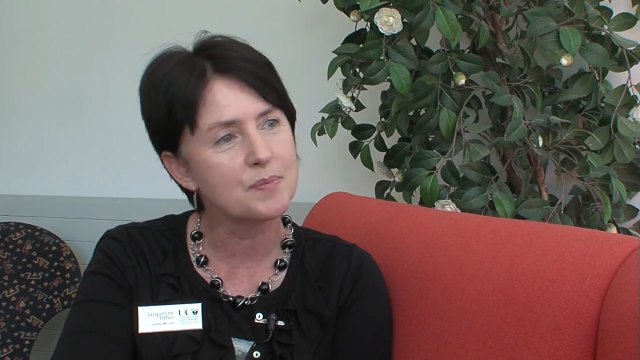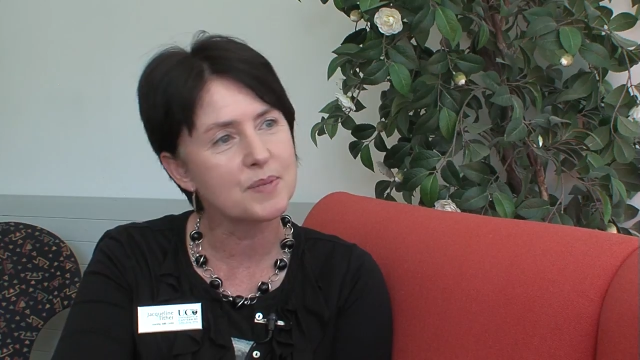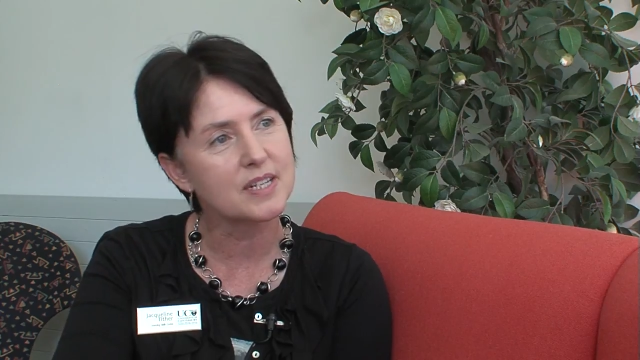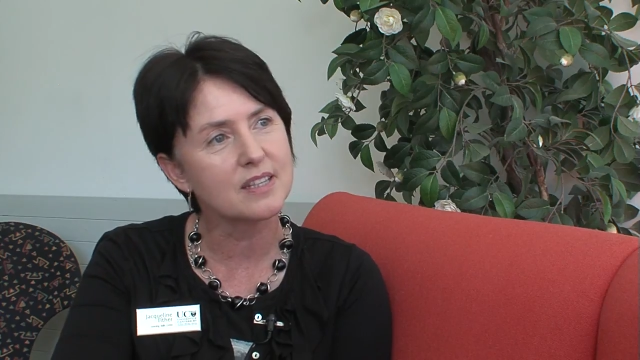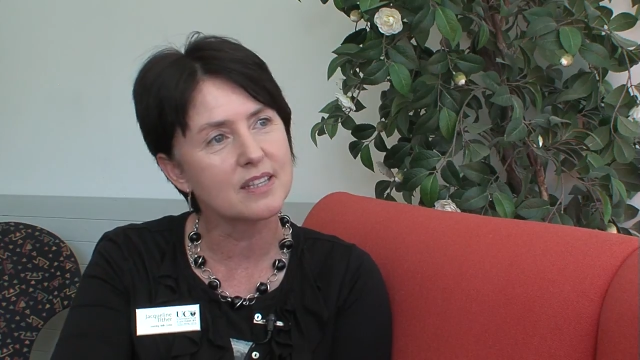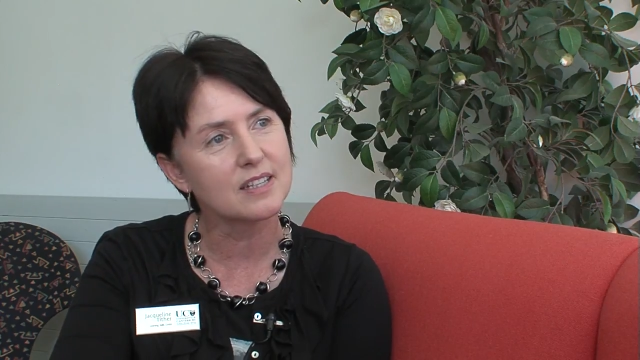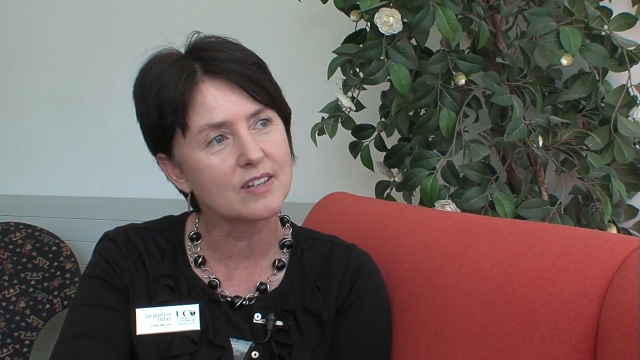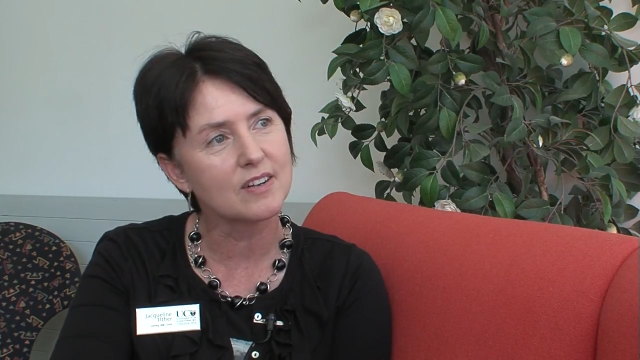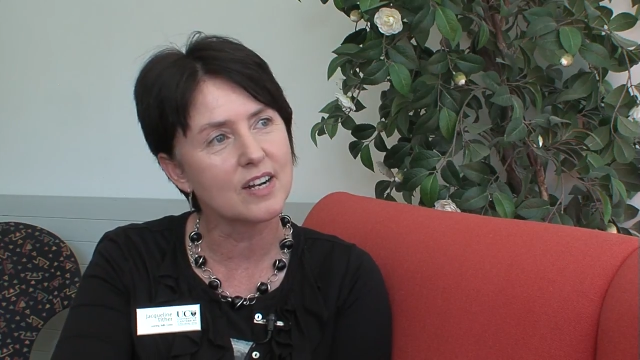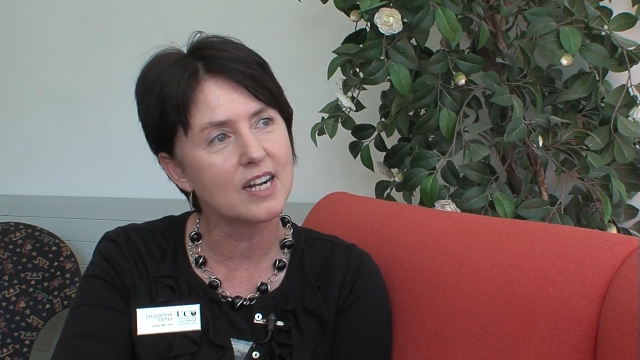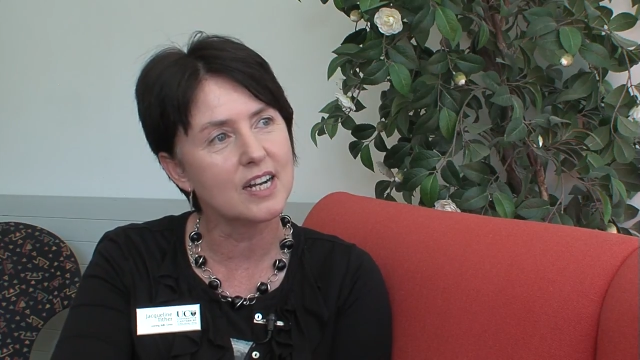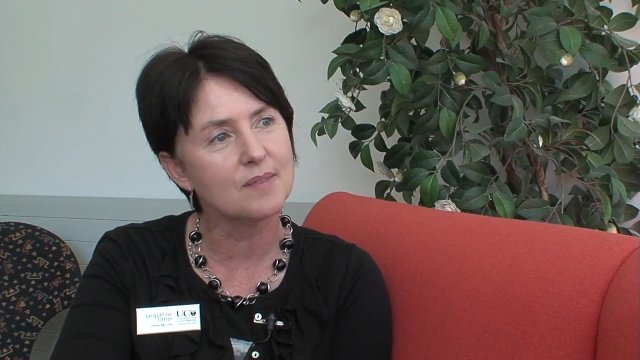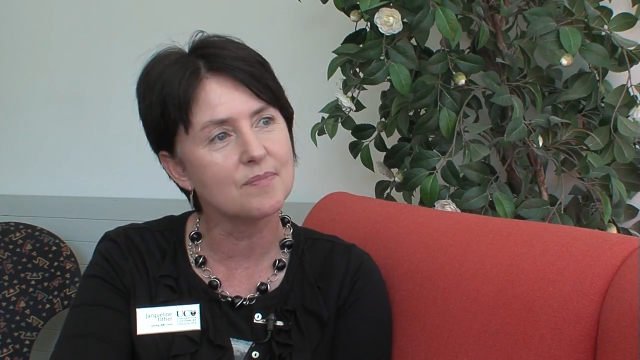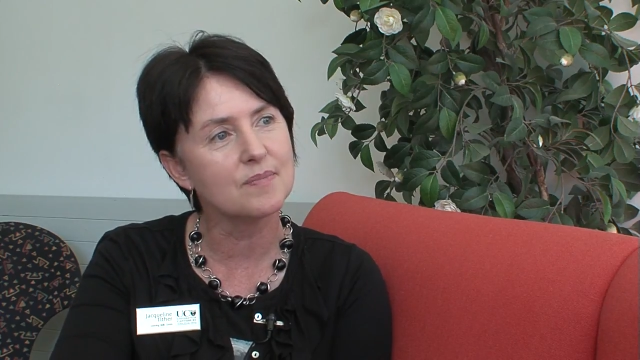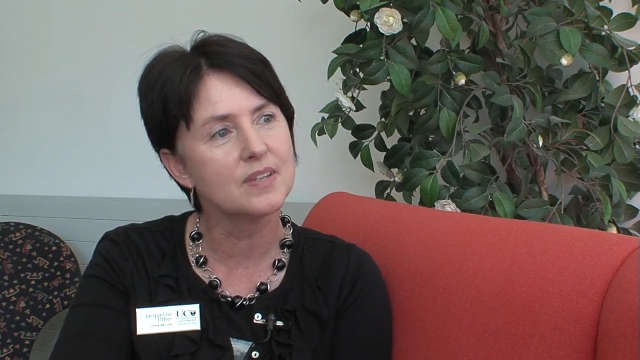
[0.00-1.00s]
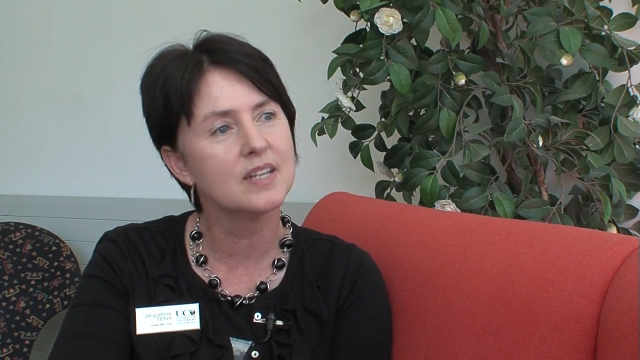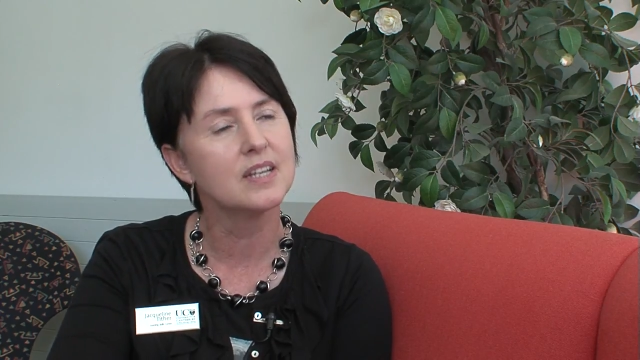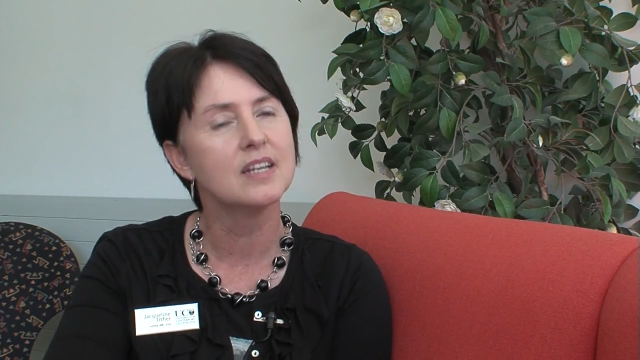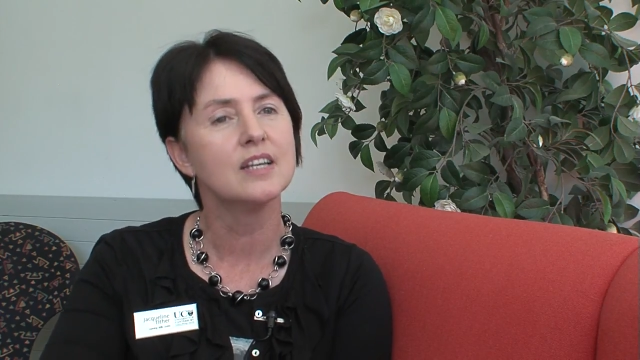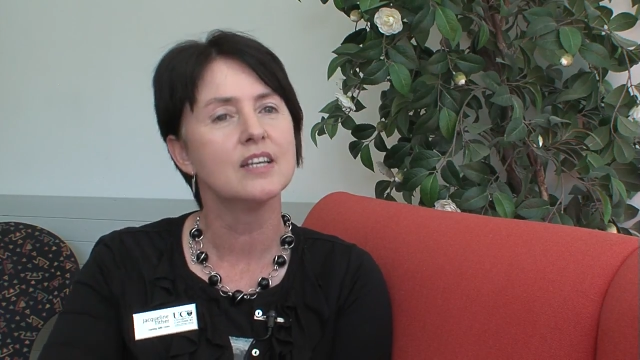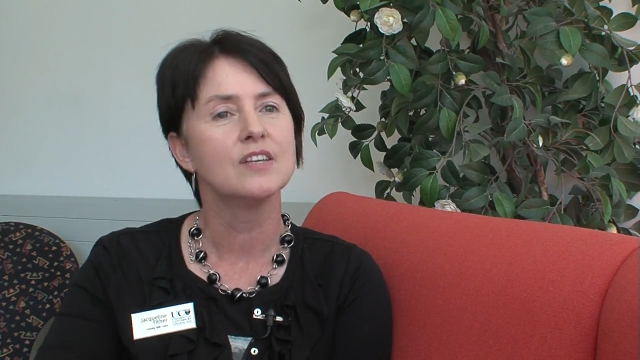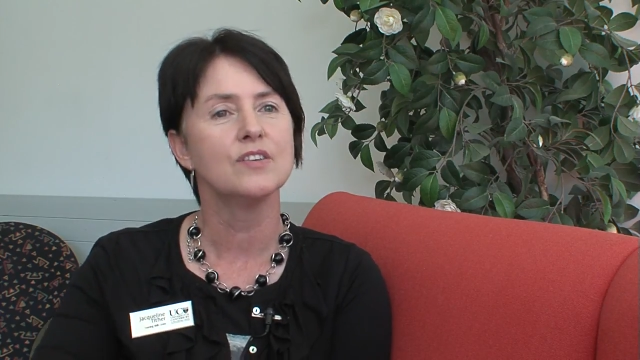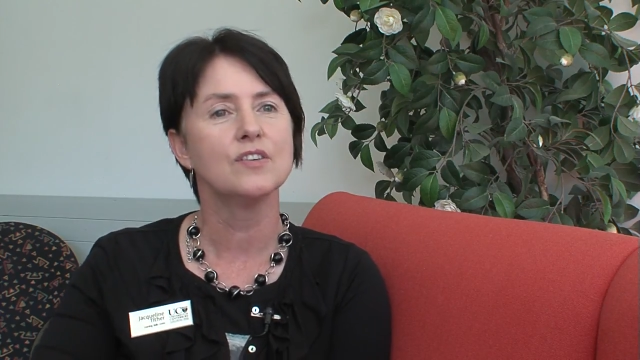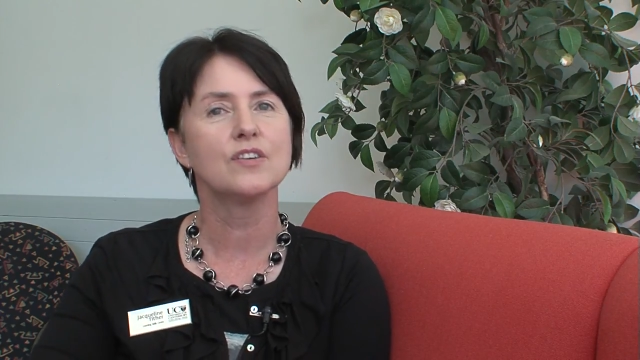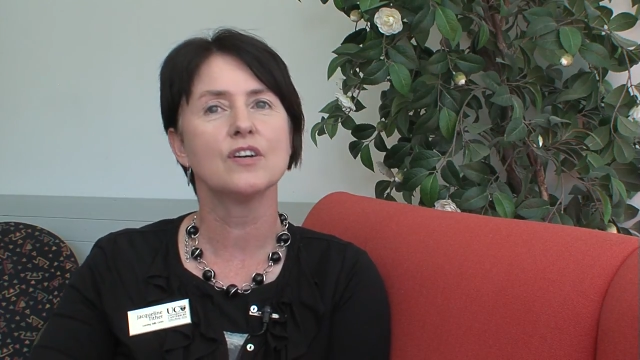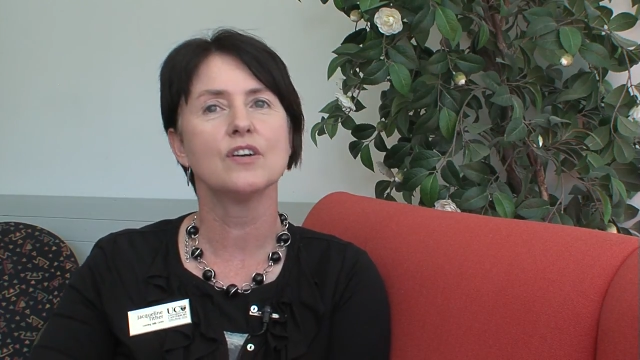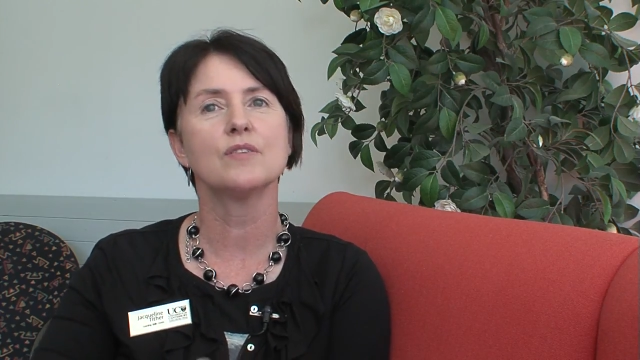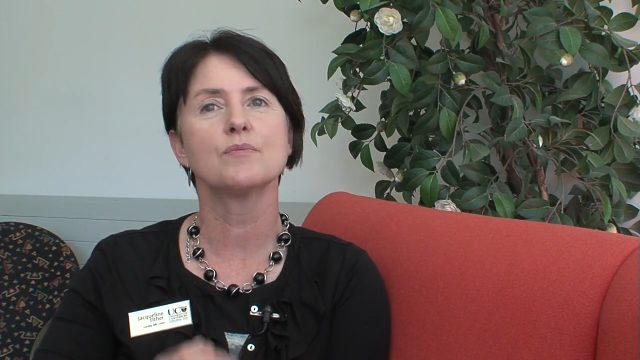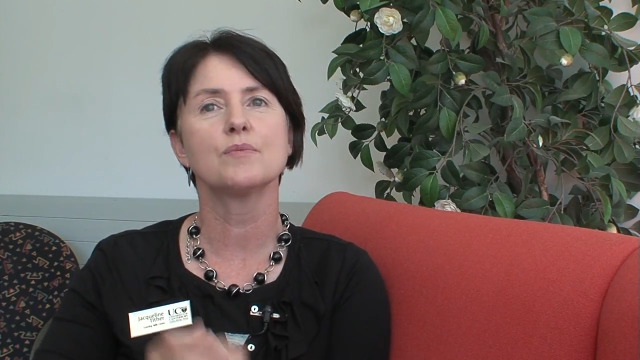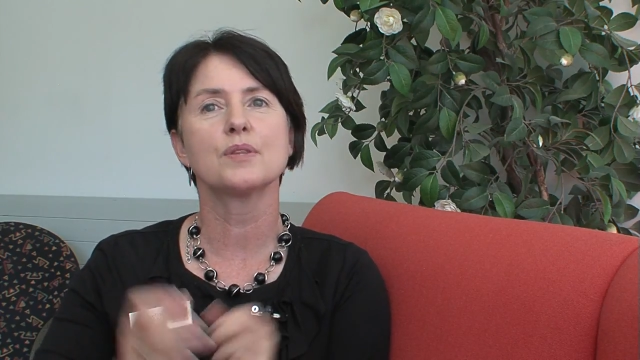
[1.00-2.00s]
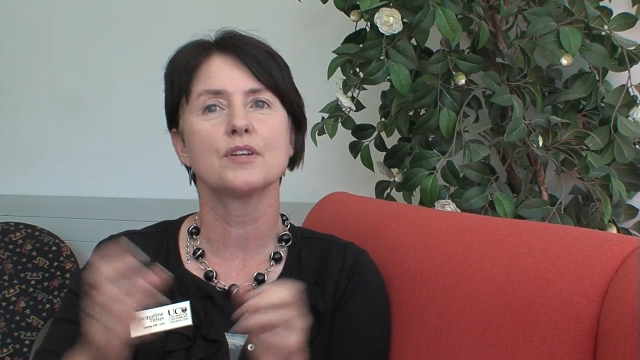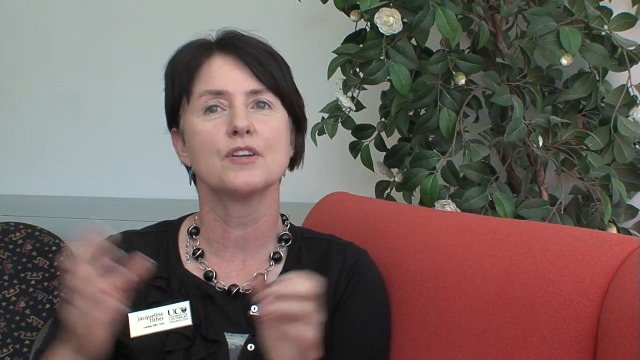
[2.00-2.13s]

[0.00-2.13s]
committed the crime. You go in with